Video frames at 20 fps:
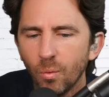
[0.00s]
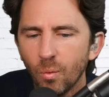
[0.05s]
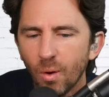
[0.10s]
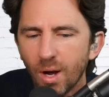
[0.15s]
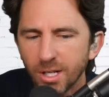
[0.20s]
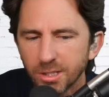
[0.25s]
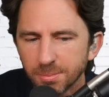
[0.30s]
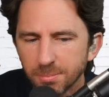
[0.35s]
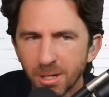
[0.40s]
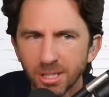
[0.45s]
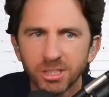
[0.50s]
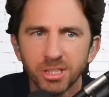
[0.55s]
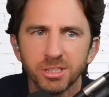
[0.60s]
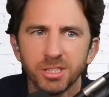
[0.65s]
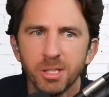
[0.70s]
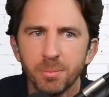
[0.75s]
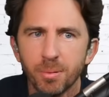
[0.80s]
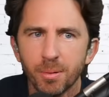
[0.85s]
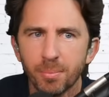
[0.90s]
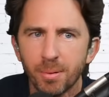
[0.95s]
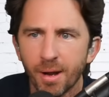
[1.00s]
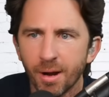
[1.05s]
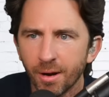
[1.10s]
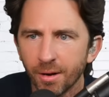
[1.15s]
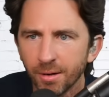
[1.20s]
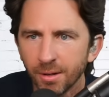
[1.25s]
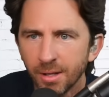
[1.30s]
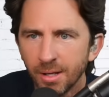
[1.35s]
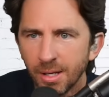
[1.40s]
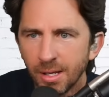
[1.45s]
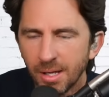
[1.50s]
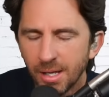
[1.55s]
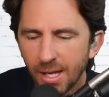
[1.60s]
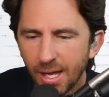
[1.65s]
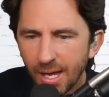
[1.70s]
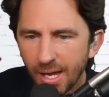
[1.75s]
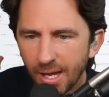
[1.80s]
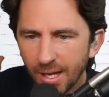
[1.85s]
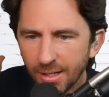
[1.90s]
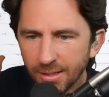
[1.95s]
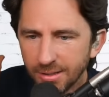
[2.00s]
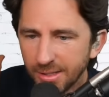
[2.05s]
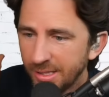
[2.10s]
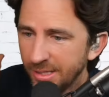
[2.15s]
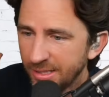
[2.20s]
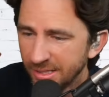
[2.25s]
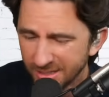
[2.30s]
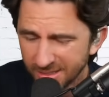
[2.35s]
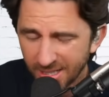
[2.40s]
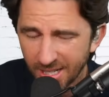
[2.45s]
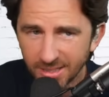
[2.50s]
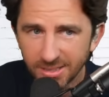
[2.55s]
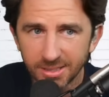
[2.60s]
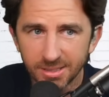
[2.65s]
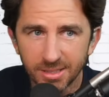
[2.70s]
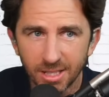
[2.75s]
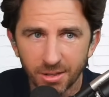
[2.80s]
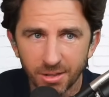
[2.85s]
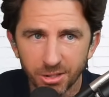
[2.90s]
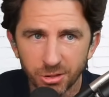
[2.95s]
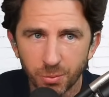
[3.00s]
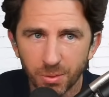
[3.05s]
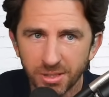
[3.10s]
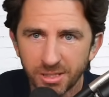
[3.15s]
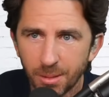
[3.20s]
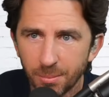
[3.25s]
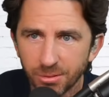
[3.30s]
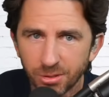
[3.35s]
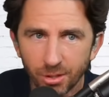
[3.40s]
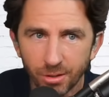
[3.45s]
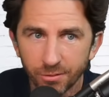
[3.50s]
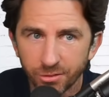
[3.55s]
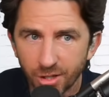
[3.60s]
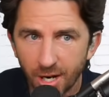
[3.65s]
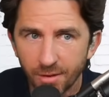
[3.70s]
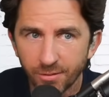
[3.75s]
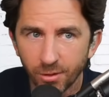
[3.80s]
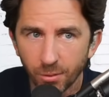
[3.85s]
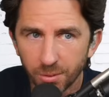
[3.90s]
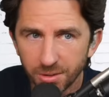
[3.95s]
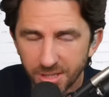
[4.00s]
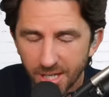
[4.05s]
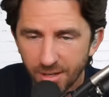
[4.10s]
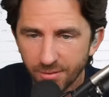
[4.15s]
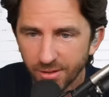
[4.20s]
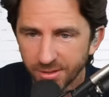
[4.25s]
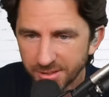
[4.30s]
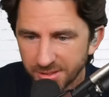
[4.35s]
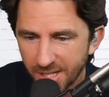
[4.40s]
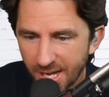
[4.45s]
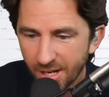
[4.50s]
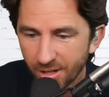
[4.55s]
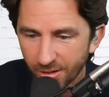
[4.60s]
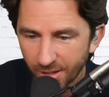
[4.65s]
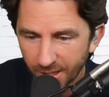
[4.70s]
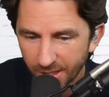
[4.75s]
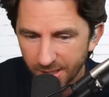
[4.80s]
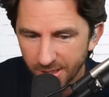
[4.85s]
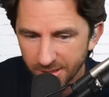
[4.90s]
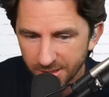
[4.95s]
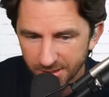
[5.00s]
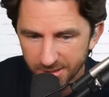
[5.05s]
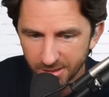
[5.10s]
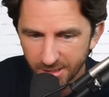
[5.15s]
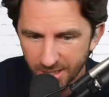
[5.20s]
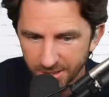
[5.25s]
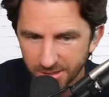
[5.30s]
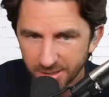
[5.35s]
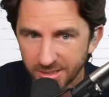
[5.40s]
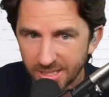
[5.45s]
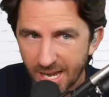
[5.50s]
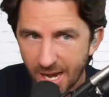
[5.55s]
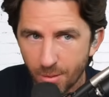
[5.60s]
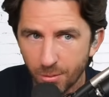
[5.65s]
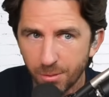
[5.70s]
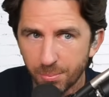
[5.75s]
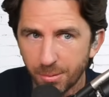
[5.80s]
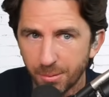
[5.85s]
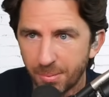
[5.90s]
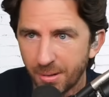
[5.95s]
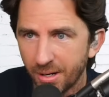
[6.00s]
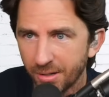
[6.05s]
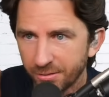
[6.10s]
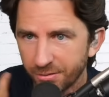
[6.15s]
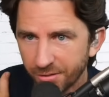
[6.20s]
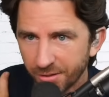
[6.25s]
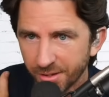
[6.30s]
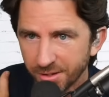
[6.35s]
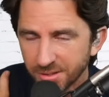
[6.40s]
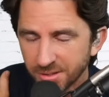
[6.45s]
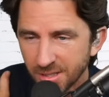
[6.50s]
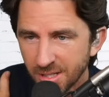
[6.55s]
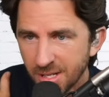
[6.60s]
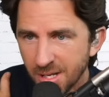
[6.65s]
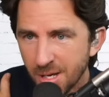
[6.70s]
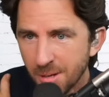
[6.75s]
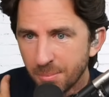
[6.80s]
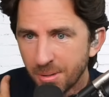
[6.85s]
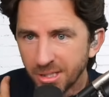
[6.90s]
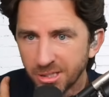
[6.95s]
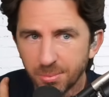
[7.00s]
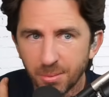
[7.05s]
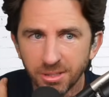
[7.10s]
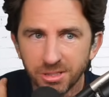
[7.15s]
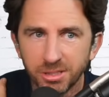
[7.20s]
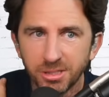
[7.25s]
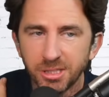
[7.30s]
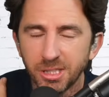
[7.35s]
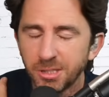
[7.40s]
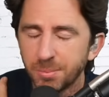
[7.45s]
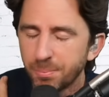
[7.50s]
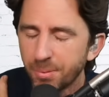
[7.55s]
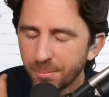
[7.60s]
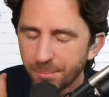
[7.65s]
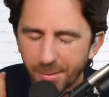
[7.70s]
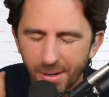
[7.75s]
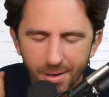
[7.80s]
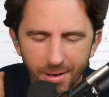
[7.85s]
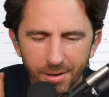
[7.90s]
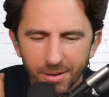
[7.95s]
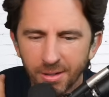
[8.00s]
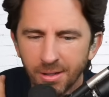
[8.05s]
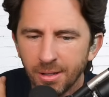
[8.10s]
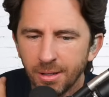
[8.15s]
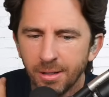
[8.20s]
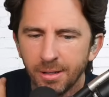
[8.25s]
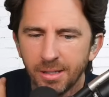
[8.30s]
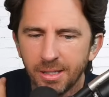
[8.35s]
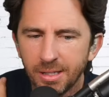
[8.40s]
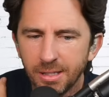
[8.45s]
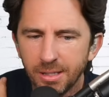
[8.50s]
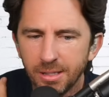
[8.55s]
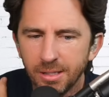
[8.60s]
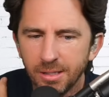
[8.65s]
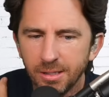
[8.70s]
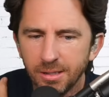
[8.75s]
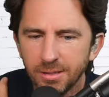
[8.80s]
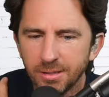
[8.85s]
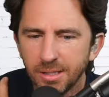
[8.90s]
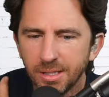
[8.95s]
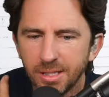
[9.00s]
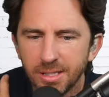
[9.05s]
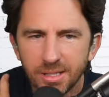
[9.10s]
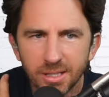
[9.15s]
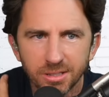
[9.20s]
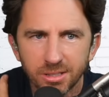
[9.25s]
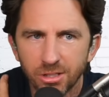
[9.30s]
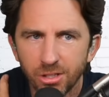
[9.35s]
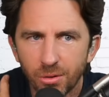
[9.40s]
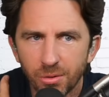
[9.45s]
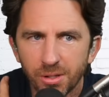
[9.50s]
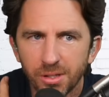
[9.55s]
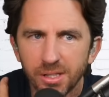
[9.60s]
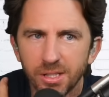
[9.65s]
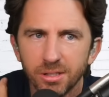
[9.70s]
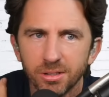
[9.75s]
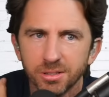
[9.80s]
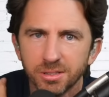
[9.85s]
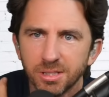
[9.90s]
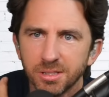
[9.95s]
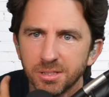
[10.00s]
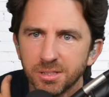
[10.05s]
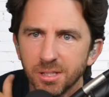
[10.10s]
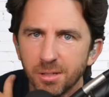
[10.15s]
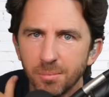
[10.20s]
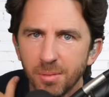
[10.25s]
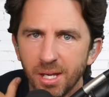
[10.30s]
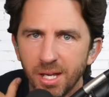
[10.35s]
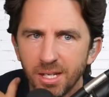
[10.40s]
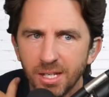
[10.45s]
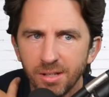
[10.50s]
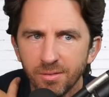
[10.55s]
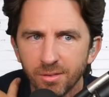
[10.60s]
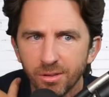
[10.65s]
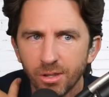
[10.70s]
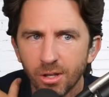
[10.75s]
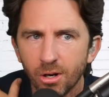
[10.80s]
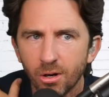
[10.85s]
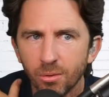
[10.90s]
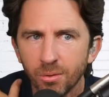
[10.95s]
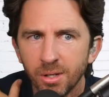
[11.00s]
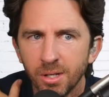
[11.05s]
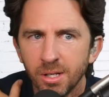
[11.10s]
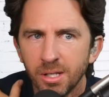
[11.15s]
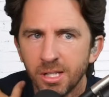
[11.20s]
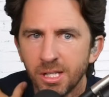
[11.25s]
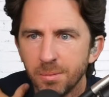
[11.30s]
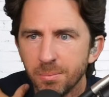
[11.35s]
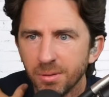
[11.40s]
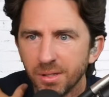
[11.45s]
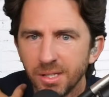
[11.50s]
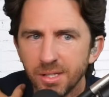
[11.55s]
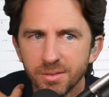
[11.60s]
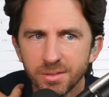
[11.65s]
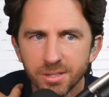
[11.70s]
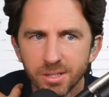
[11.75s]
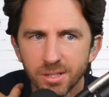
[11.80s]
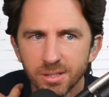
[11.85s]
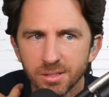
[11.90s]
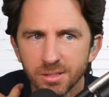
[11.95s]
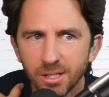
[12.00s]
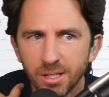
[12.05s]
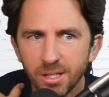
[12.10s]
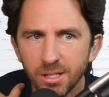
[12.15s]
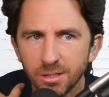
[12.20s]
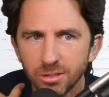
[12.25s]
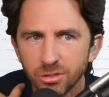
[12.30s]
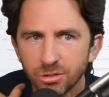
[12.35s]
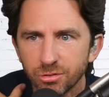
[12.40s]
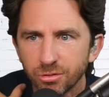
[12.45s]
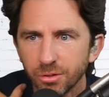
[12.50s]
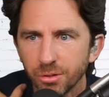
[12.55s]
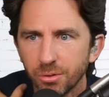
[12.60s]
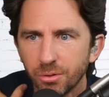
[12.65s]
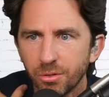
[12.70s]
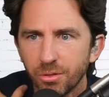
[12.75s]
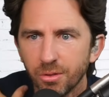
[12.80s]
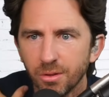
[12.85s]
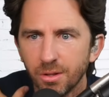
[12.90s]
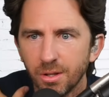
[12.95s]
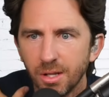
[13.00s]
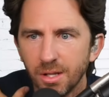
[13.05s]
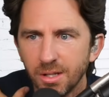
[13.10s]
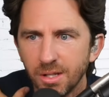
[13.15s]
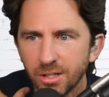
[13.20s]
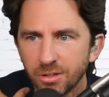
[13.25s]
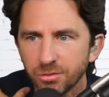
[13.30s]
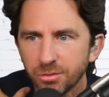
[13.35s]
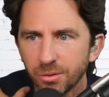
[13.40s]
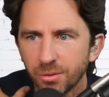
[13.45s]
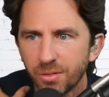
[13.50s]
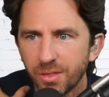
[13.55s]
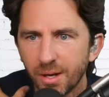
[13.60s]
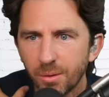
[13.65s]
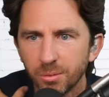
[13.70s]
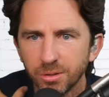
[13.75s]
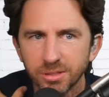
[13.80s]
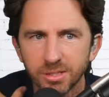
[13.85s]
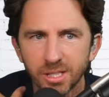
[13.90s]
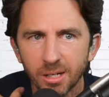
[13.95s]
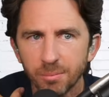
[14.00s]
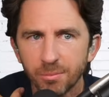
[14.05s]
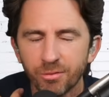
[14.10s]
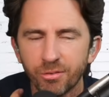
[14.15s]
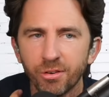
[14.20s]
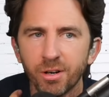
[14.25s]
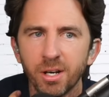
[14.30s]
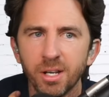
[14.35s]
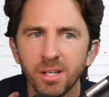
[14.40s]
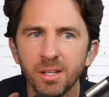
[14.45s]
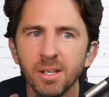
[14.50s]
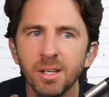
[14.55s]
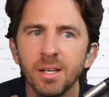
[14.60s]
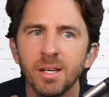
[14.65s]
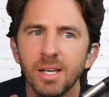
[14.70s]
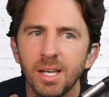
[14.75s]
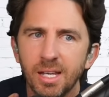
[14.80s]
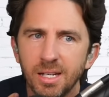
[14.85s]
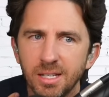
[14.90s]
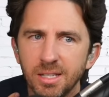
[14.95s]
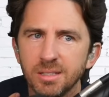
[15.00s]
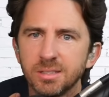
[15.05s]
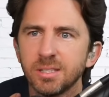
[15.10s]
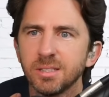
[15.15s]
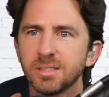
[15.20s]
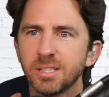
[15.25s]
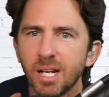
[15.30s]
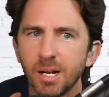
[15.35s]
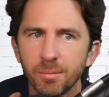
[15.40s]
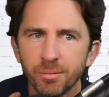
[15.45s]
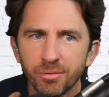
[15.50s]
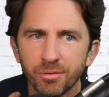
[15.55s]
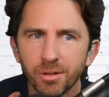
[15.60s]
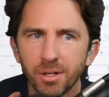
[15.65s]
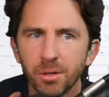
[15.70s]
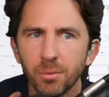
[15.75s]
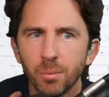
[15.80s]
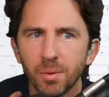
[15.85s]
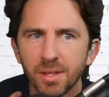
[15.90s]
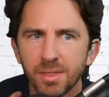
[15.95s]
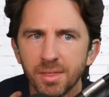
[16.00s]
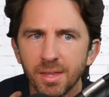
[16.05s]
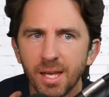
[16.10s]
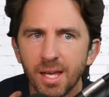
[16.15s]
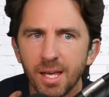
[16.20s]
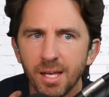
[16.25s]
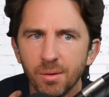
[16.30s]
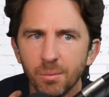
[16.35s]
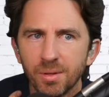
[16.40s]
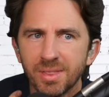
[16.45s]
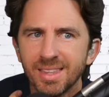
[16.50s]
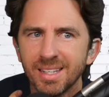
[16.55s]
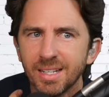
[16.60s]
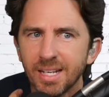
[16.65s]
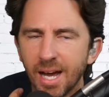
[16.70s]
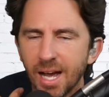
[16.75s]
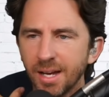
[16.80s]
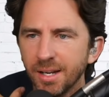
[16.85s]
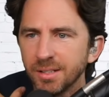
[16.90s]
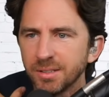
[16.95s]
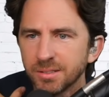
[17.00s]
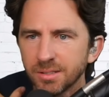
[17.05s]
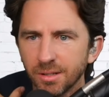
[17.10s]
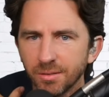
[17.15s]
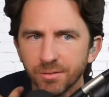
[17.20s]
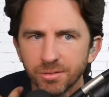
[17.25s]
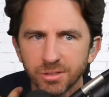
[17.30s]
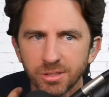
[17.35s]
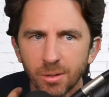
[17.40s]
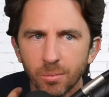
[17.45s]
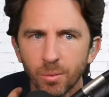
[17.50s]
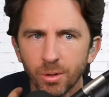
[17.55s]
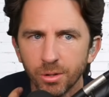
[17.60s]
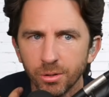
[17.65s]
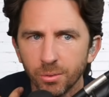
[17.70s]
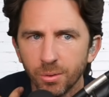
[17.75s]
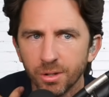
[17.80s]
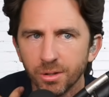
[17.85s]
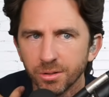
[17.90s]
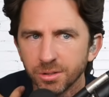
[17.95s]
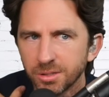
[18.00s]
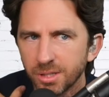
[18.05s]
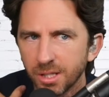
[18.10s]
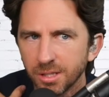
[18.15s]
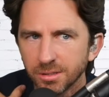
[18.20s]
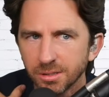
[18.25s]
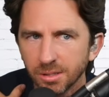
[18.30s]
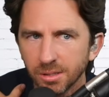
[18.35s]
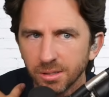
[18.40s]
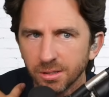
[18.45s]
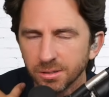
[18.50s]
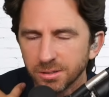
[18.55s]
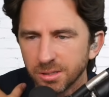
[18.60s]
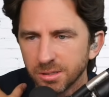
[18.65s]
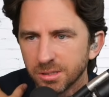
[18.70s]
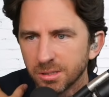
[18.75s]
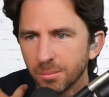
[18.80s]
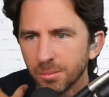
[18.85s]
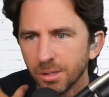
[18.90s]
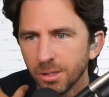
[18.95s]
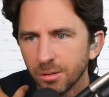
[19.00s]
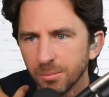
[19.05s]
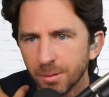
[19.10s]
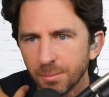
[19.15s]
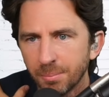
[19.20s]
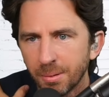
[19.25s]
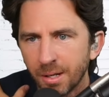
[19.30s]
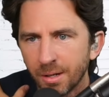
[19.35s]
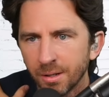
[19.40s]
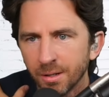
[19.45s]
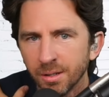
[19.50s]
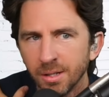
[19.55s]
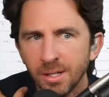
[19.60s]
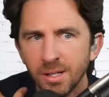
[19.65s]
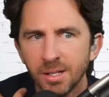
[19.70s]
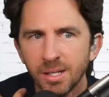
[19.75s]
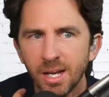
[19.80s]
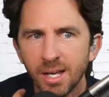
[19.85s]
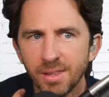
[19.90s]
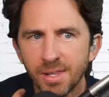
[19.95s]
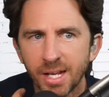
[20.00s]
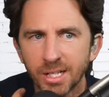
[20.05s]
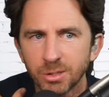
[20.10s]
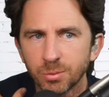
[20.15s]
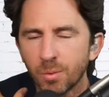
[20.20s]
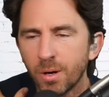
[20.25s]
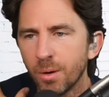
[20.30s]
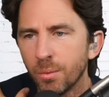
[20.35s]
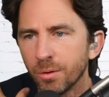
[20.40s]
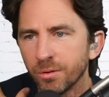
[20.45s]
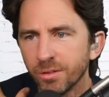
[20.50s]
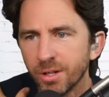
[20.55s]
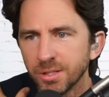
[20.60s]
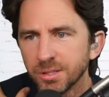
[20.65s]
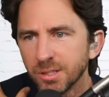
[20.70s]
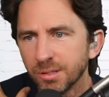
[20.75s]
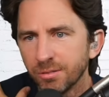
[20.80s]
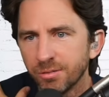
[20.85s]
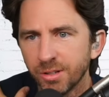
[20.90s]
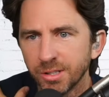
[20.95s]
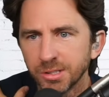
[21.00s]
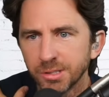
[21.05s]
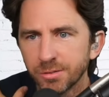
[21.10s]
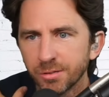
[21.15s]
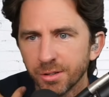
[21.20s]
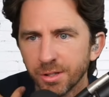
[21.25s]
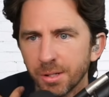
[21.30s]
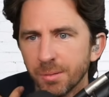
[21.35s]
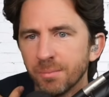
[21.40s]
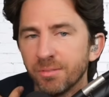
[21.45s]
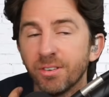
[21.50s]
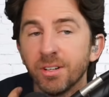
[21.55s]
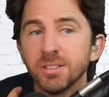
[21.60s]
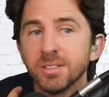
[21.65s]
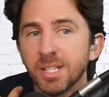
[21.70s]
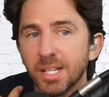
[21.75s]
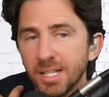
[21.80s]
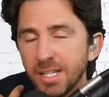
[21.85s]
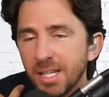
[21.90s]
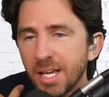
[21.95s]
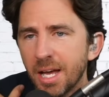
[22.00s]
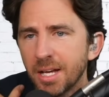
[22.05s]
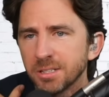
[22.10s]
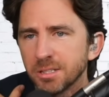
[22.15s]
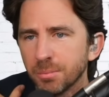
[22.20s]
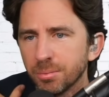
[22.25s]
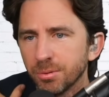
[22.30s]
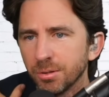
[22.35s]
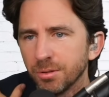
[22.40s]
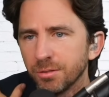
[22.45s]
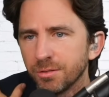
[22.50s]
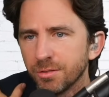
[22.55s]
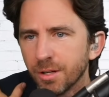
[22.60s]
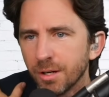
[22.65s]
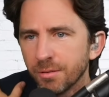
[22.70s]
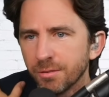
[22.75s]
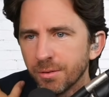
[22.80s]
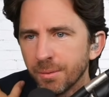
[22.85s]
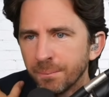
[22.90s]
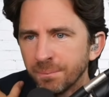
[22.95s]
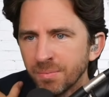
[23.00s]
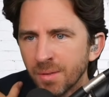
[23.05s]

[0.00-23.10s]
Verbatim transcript: as much as he prepared, And he discusses on this week's episode of Driving with Dave on Saturday, he discusses how he prepared for this. But as much as he's prepared, he he doesn't know the legal system. And even though he believes in his his truth, in the truth that would him free, it needs to set him free with a with the guidance of someone who understands the legal system a little bit better. And that's why we're raising funds for him, funds that he has approved of.